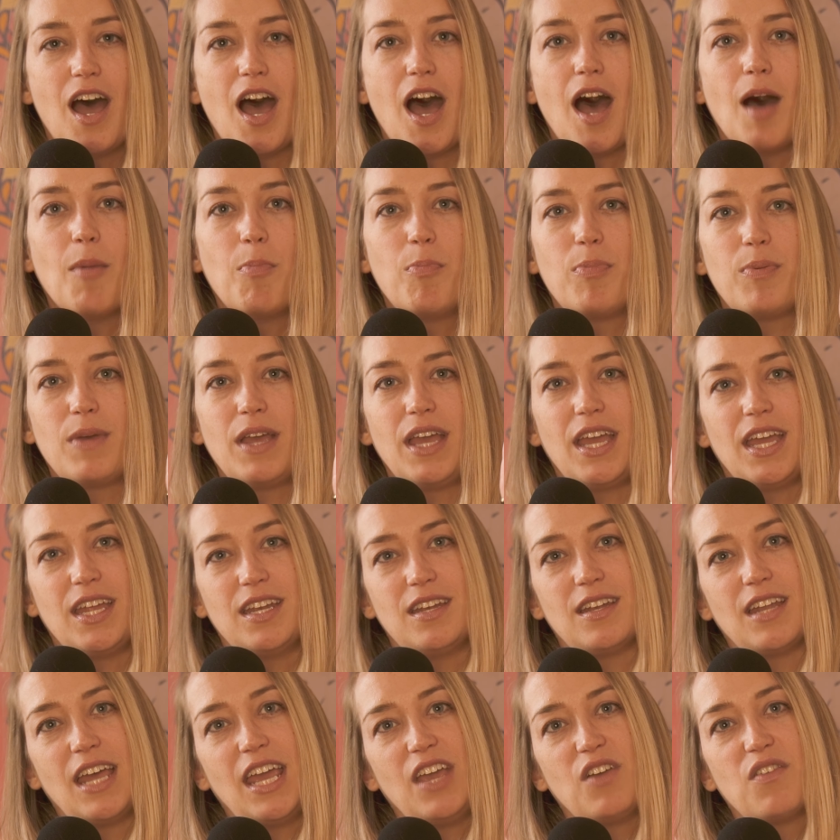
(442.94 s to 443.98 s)
up
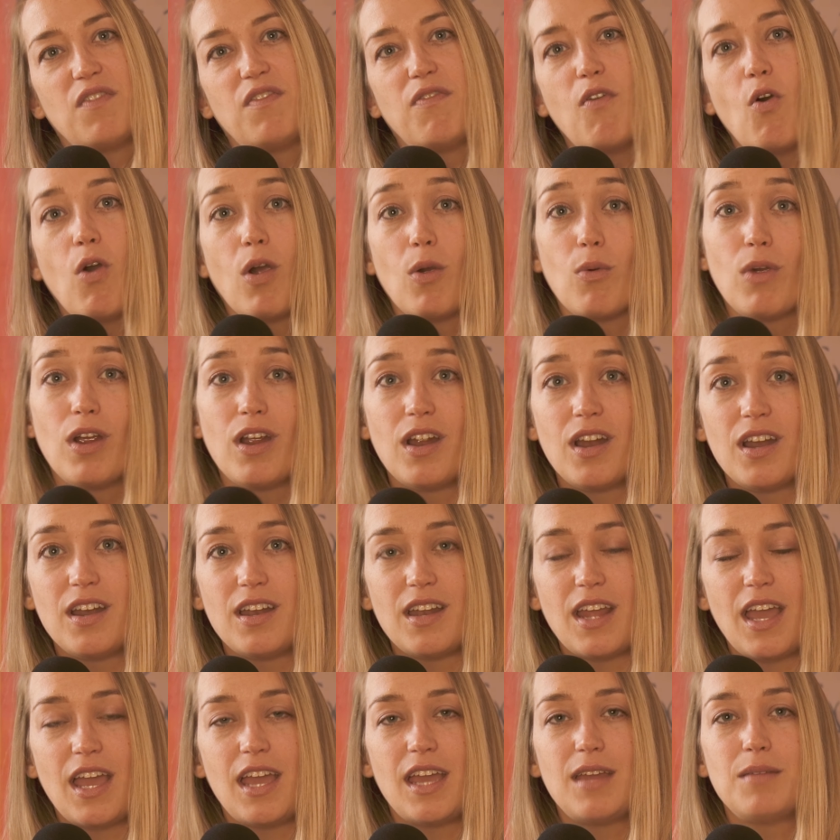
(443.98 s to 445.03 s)
and like forward
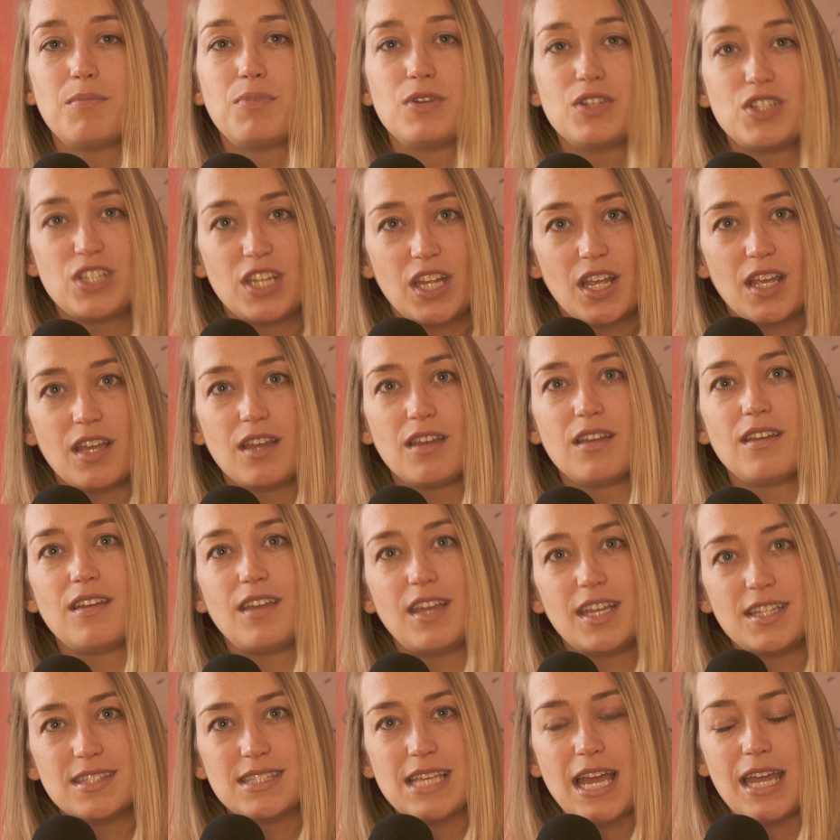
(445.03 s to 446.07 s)
and pushing
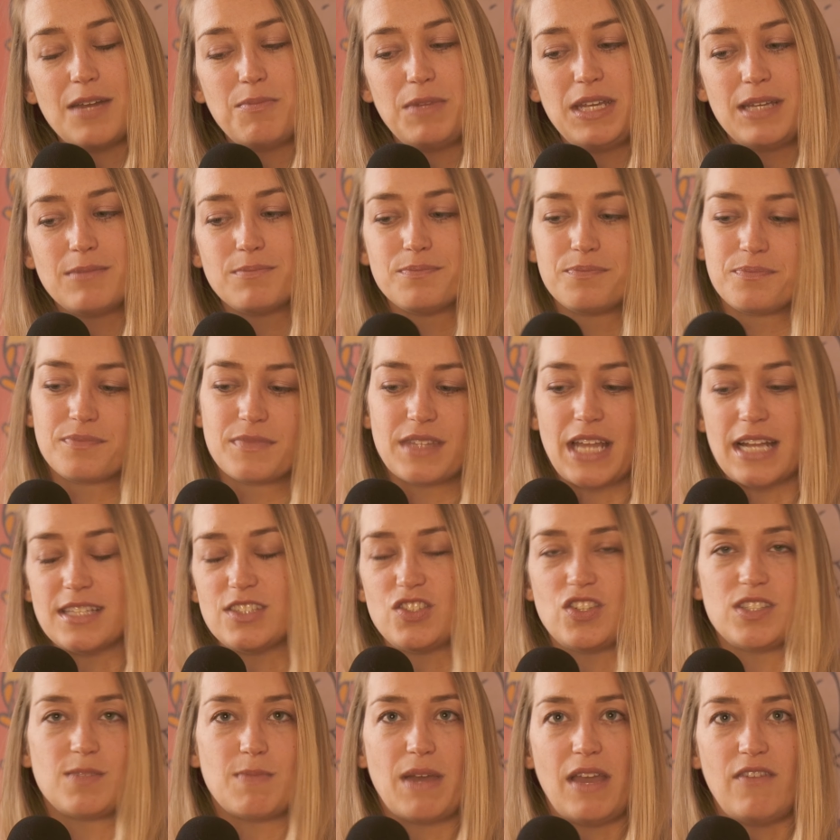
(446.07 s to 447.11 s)
inside me. That's
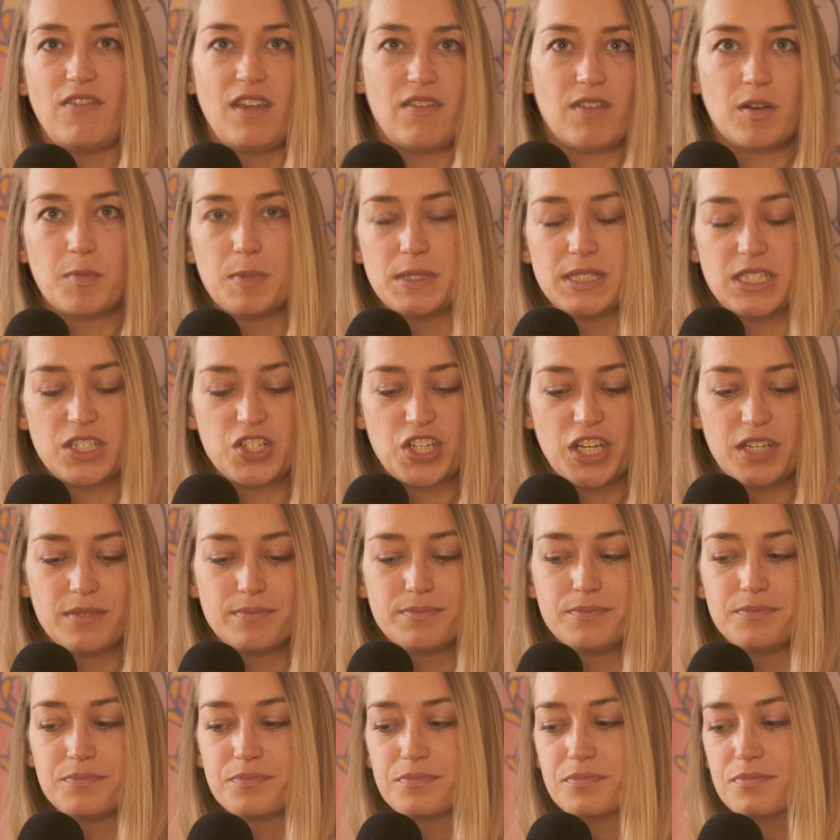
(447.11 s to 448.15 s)
just my favorite
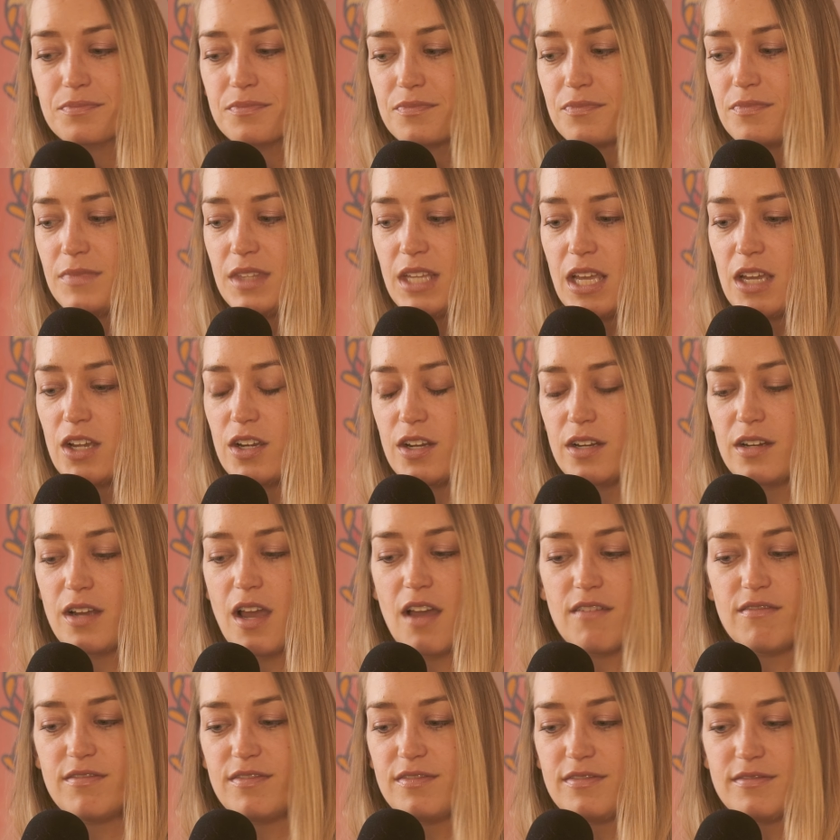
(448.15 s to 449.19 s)
position or
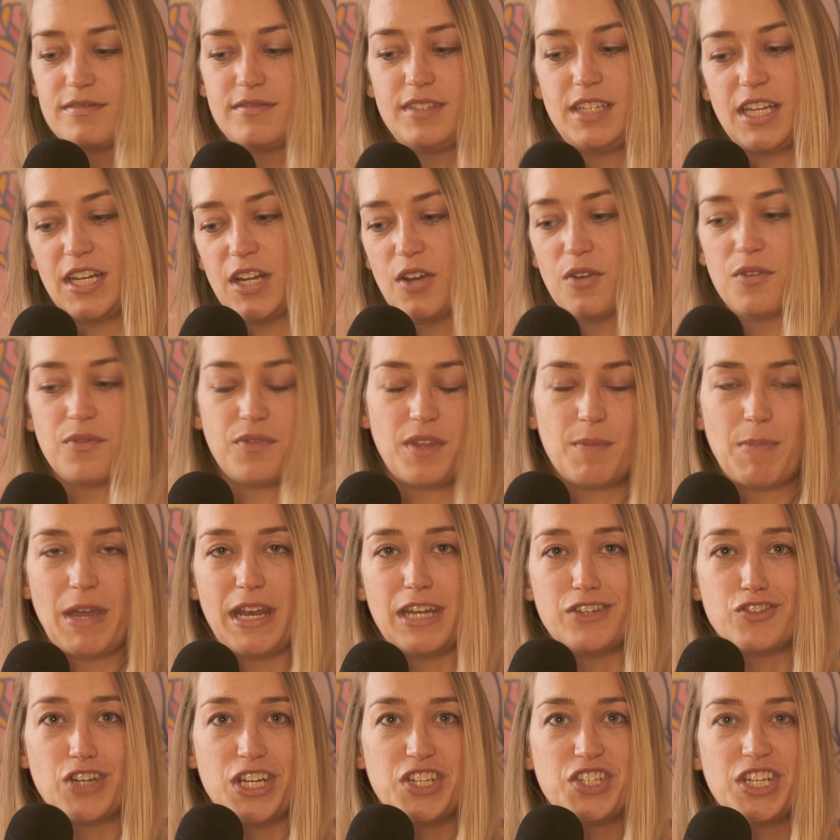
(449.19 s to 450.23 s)
of, the
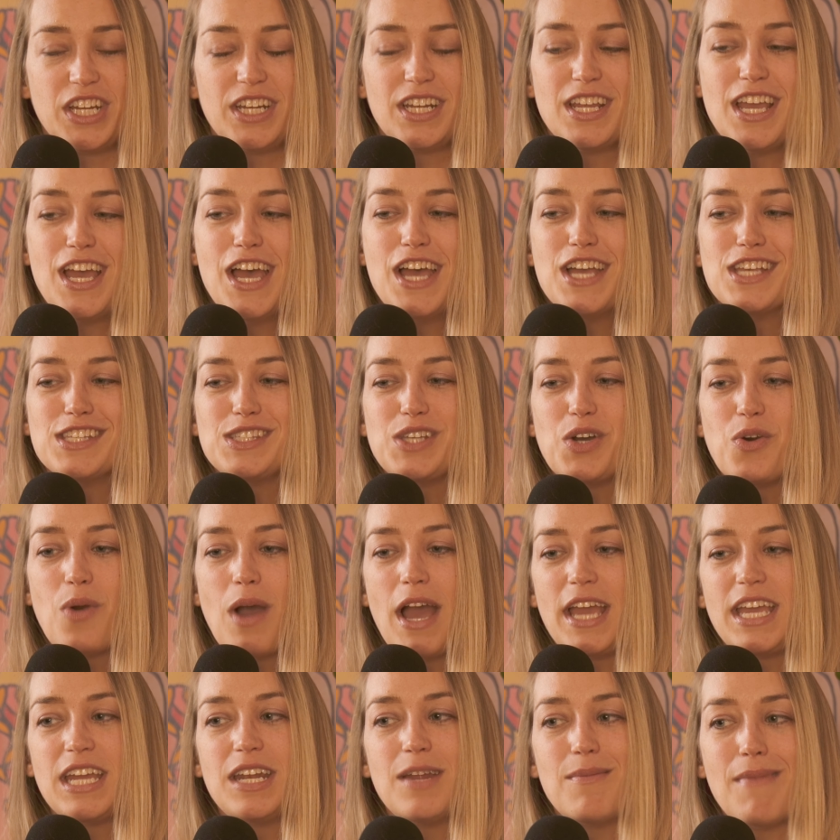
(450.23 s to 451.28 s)
penetration. So
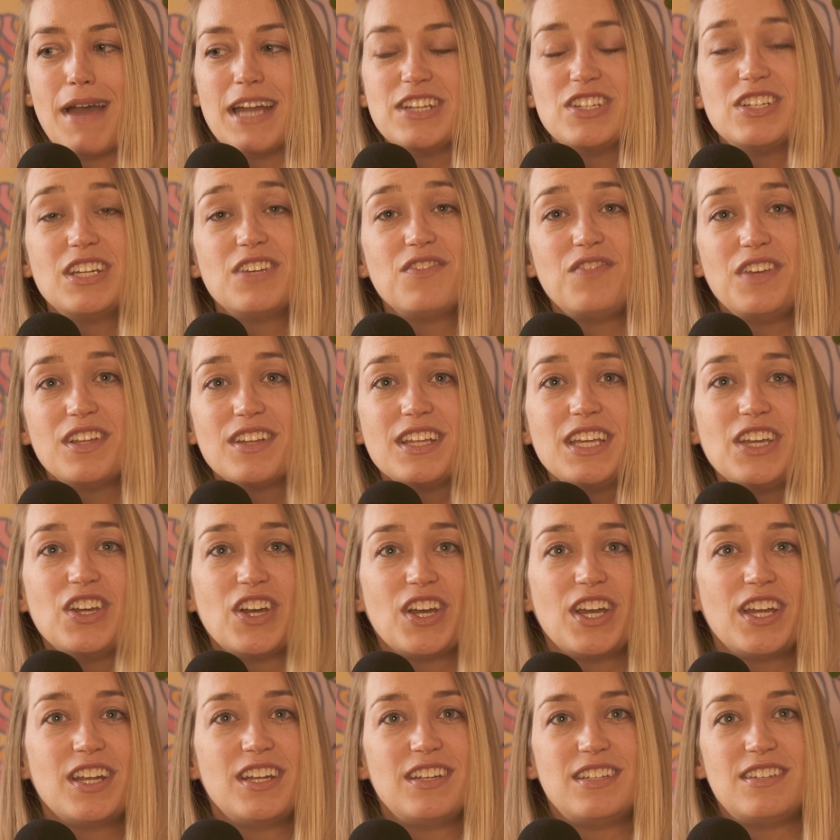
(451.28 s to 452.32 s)
I can imagine it feeling
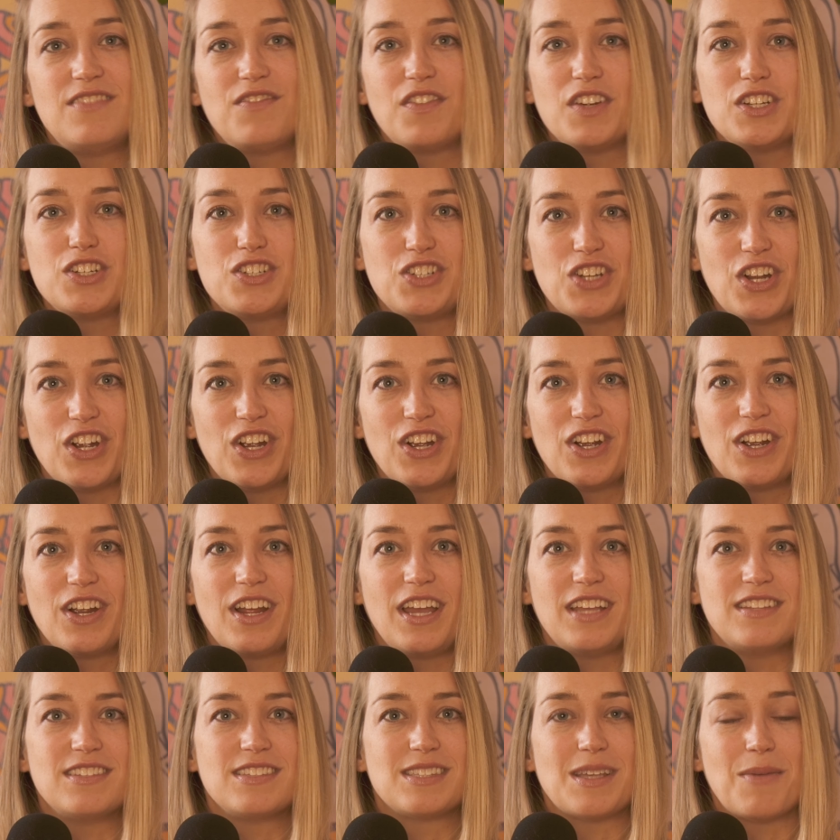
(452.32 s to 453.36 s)
good for sure
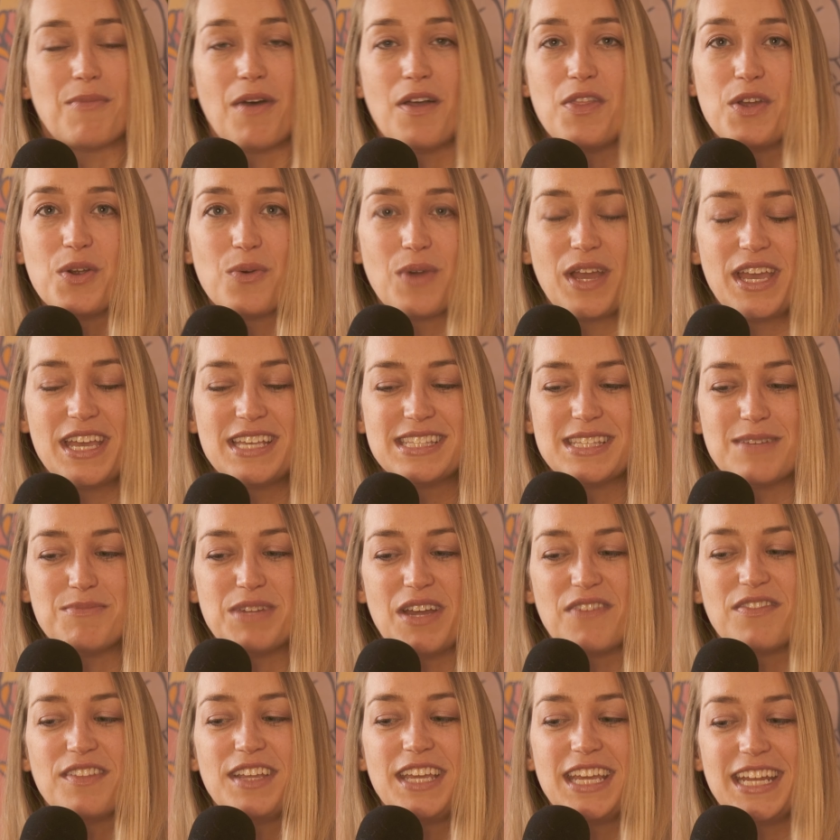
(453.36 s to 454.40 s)
in some other ways. I'm
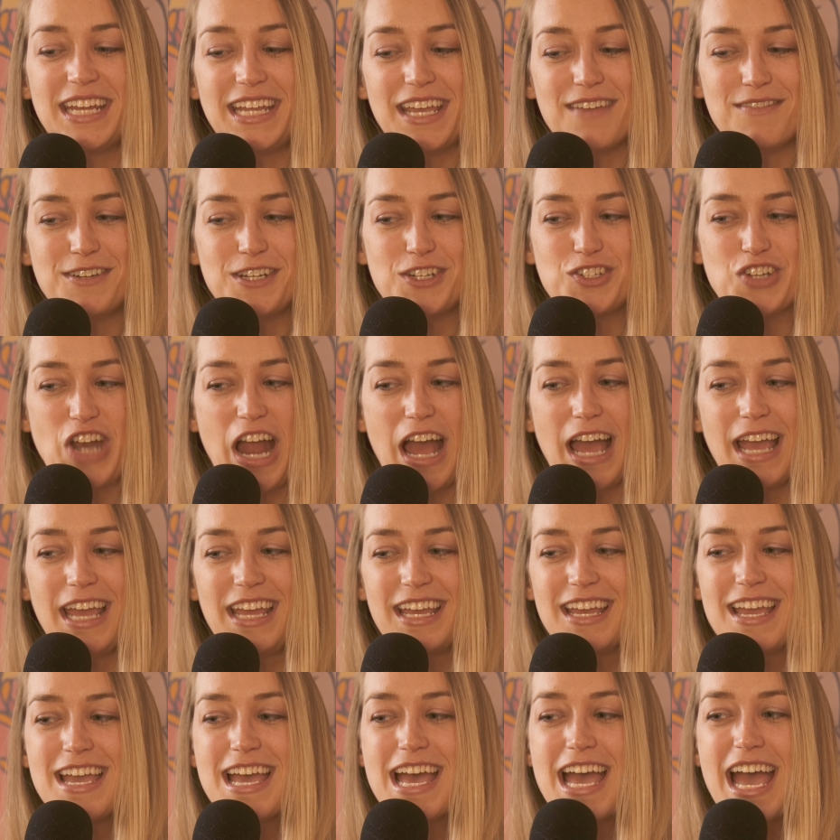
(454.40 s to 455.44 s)
definitely going to give it a
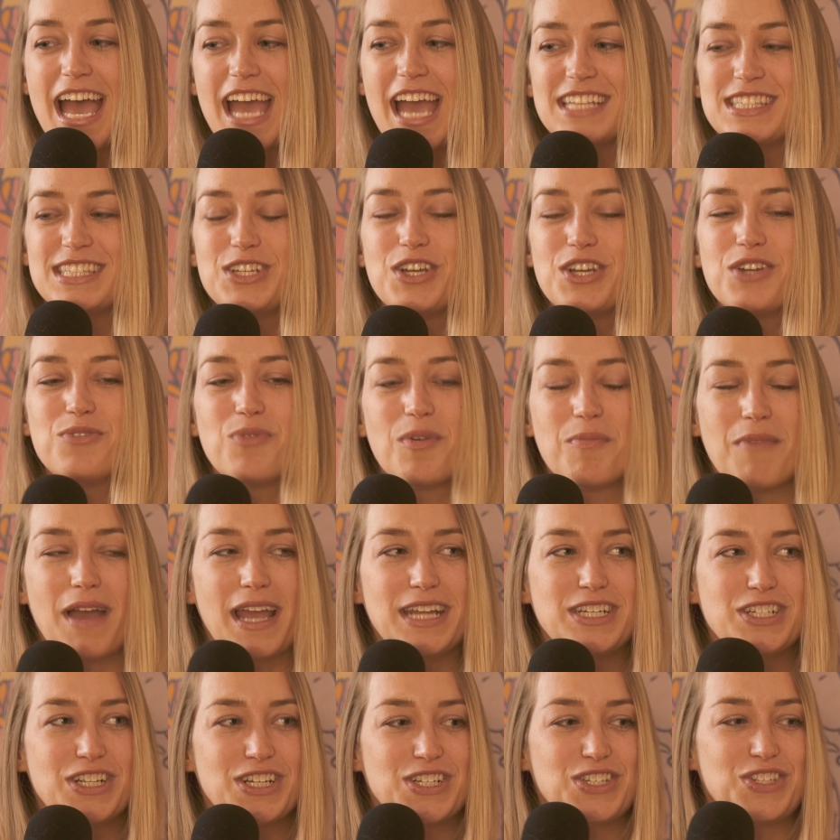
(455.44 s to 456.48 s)
try. It's a good
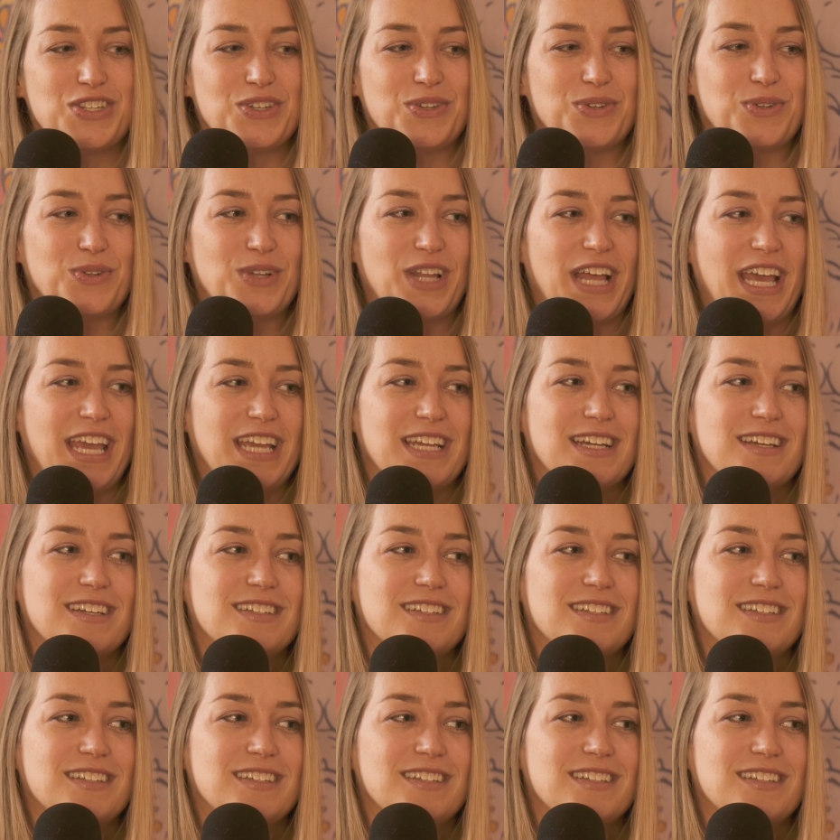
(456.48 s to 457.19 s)
reminder to like